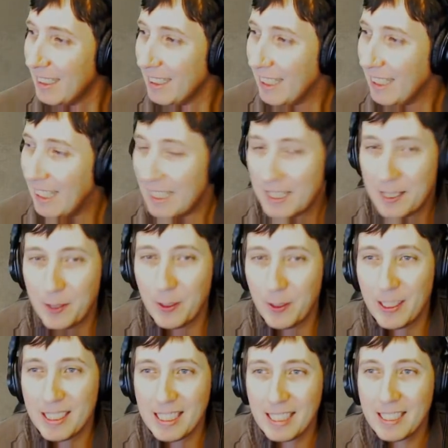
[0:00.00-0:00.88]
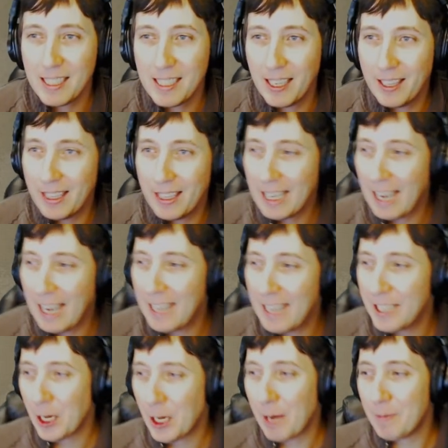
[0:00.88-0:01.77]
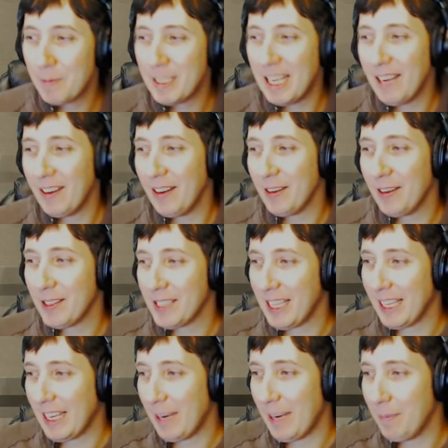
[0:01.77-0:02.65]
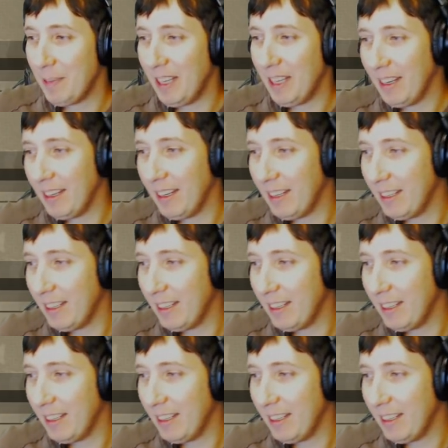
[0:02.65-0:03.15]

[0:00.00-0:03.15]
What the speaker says: As soon as I saw the guy drop down, I was like, I'm done.